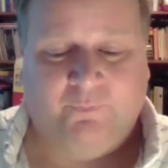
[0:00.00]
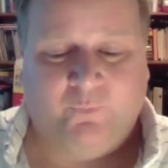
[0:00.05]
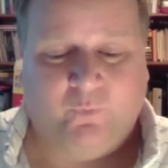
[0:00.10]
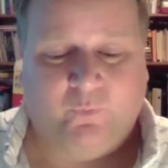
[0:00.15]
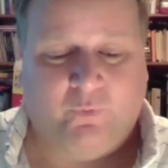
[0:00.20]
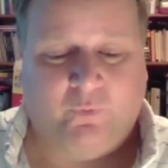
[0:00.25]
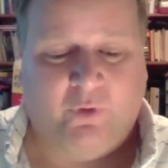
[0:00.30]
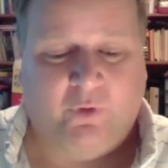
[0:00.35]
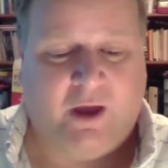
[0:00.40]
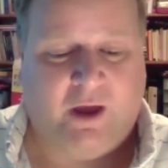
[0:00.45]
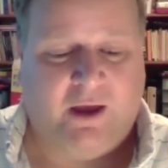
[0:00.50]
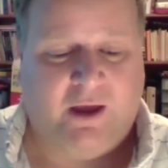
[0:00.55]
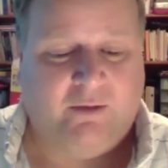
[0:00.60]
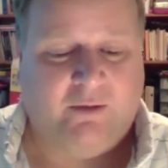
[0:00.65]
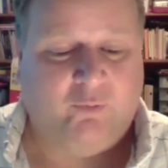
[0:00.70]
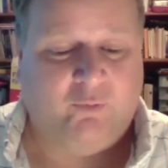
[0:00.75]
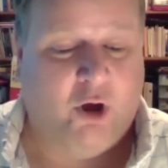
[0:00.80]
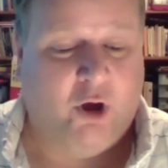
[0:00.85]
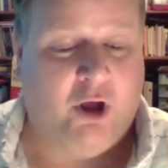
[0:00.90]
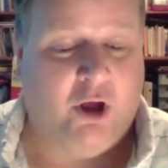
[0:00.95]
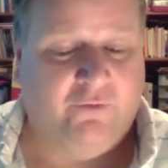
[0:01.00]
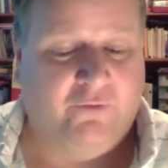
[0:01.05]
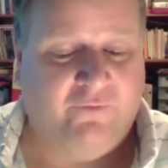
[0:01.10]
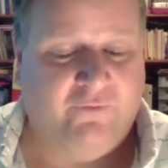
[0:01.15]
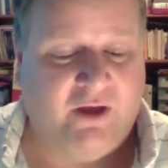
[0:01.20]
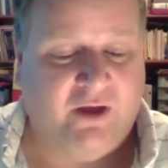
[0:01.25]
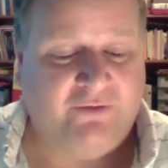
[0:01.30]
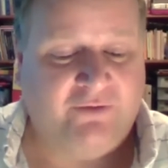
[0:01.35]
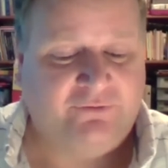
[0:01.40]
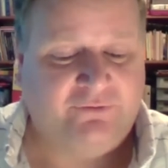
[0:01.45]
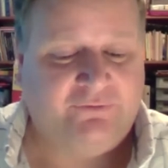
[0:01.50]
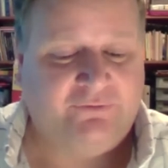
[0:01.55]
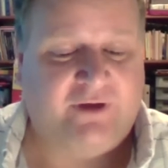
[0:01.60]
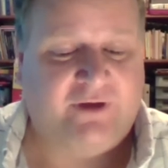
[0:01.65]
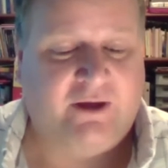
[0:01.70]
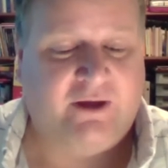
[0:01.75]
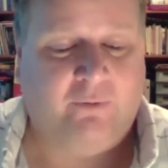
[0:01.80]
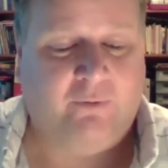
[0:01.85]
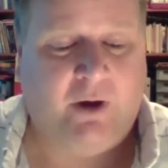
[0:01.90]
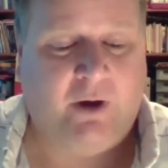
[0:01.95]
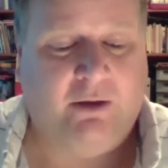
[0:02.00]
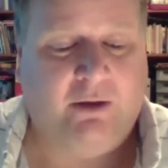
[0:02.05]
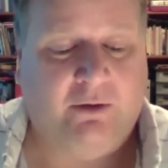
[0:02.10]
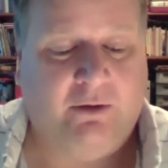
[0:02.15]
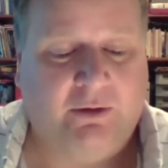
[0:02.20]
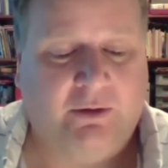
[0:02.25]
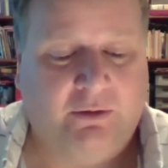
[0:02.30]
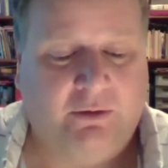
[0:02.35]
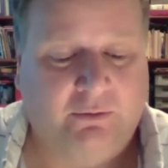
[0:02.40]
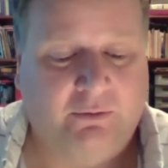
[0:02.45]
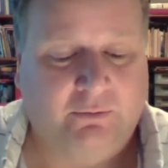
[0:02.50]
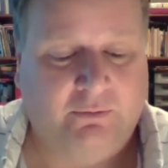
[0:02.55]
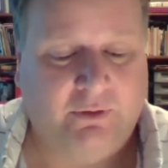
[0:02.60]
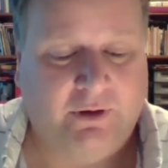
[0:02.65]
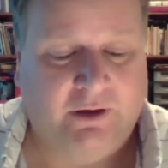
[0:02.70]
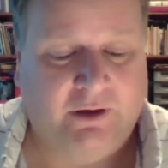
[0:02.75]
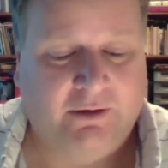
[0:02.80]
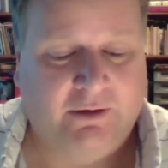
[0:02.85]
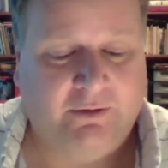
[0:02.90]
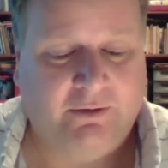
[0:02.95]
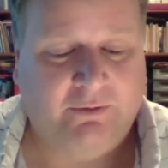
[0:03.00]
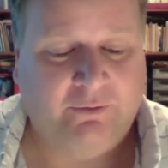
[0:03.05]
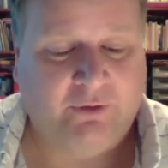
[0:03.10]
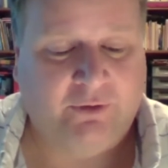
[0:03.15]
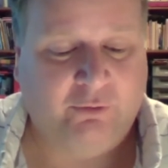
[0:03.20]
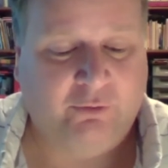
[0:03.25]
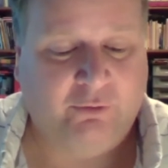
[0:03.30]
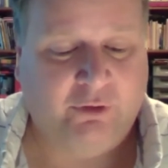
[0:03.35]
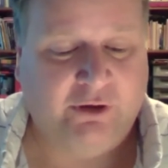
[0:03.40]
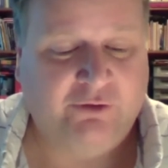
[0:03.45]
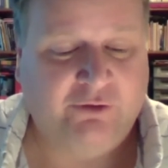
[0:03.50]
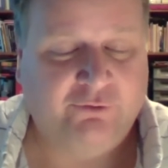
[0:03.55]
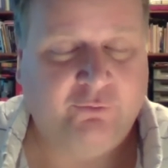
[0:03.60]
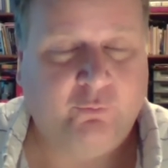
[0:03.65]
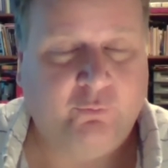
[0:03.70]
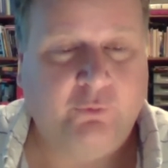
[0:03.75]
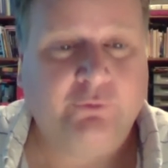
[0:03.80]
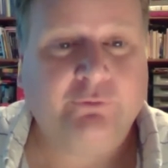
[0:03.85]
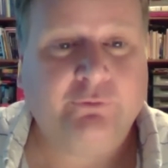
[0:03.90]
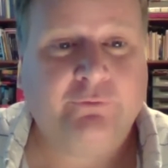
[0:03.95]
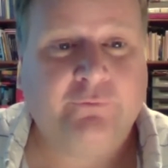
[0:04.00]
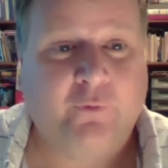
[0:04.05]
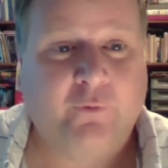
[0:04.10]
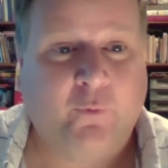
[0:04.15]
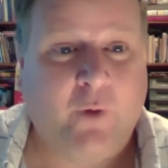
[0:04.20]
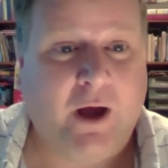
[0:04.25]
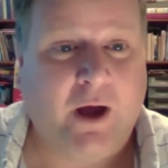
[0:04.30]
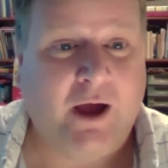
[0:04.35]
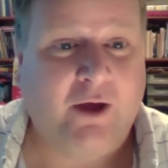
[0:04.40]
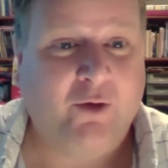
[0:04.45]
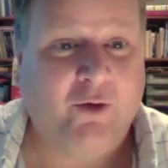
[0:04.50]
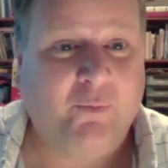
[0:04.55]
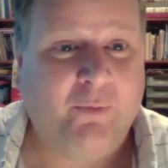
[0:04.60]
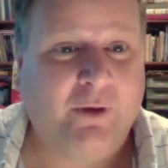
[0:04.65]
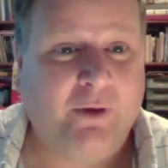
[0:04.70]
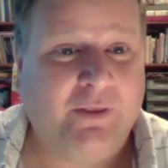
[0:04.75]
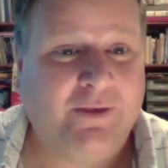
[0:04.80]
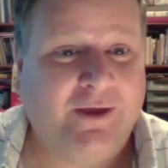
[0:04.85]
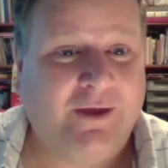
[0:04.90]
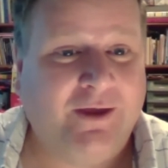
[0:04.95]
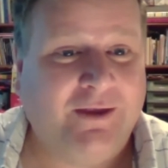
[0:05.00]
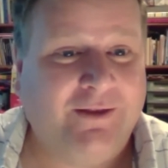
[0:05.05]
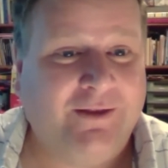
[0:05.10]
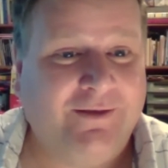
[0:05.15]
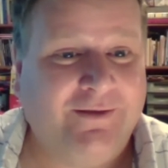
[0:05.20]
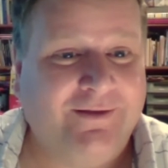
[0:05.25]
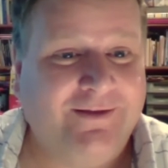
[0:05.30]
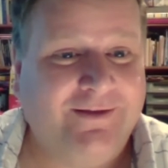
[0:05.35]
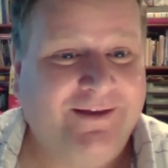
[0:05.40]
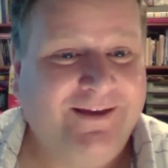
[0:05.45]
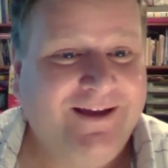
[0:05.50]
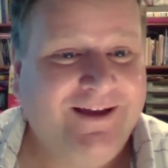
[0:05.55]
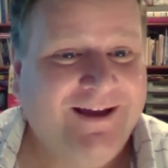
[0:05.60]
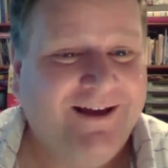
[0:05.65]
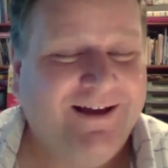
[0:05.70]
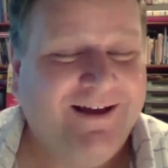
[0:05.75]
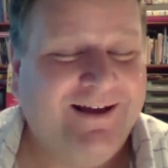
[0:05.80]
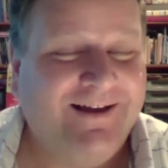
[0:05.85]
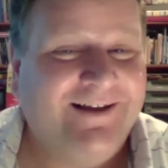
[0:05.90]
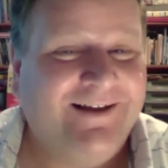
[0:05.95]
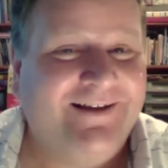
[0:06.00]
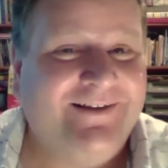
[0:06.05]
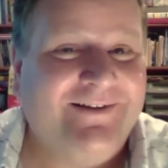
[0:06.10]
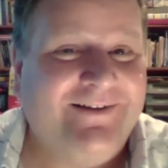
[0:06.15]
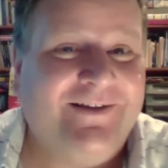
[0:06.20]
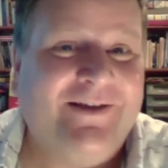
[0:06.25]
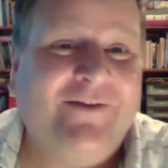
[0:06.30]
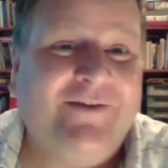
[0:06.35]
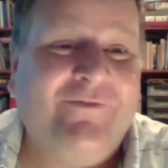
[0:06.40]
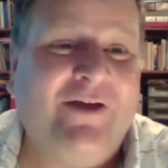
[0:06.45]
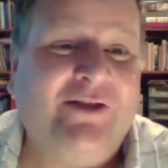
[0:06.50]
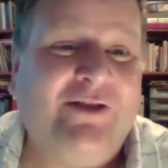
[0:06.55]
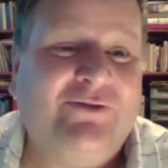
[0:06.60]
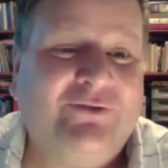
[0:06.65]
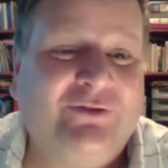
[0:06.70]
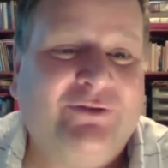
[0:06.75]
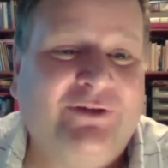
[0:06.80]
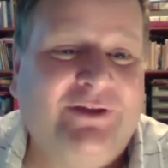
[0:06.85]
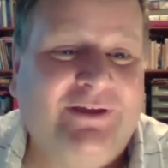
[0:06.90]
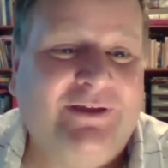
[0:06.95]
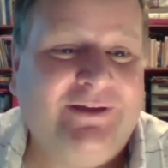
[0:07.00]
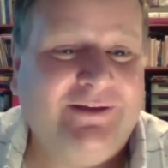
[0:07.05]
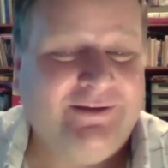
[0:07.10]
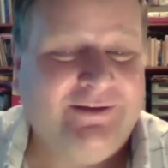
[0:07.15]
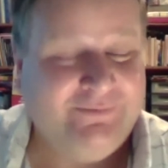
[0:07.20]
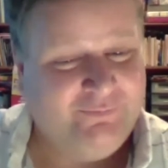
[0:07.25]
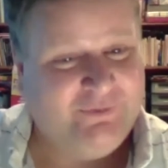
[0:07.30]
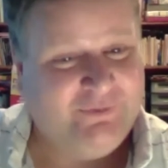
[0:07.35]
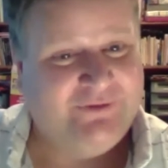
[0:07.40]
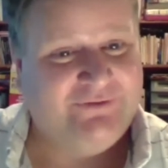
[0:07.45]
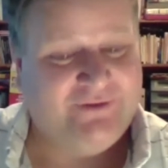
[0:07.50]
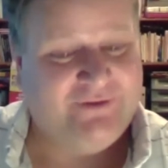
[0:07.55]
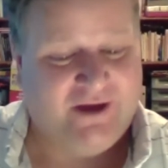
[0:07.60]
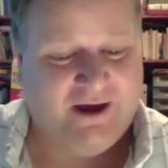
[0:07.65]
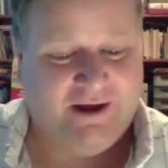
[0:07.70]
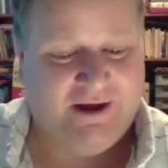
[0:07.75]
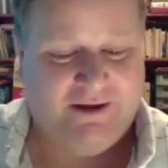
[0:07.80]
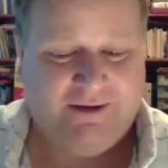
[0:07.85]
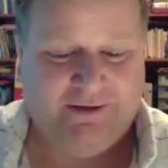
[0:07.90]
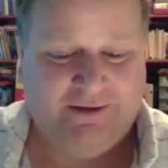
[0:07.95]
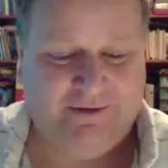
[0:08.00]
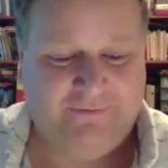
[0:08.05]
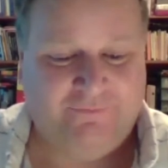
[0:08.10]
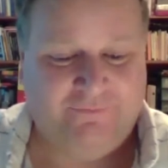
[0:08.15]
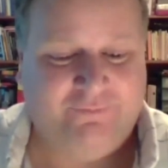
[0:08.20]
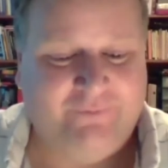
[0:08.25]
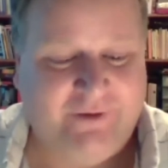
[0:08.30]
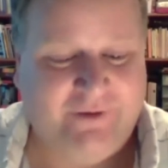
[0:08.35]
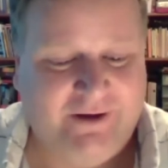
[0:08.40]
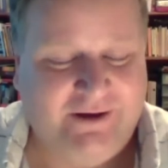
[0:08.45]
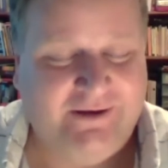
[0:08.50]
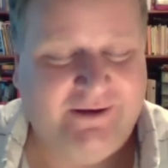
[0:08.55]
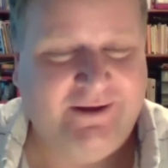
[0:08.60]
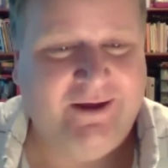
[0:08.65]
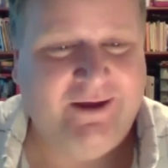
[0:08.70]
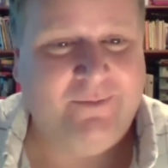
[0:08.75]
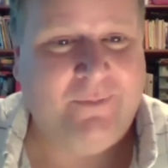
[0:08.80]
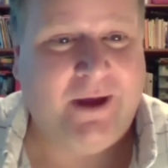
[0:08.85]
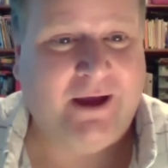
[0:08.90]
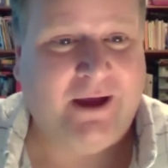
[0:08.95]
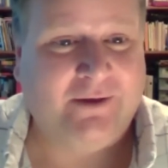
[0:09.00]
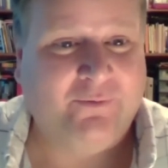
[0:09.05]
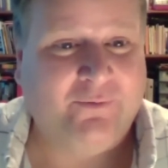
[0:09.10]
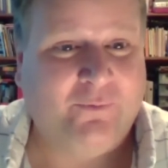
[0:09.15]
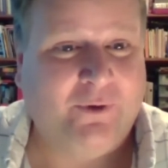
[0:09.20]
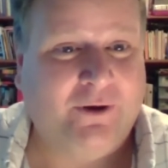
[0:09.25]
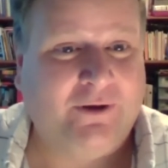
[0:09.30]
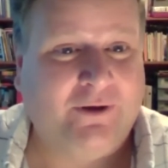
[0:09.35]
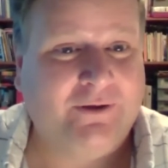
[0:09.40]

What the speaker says: like all of us, you sat around and licked your wounds for a while, but then eventually decided we need to get back to work.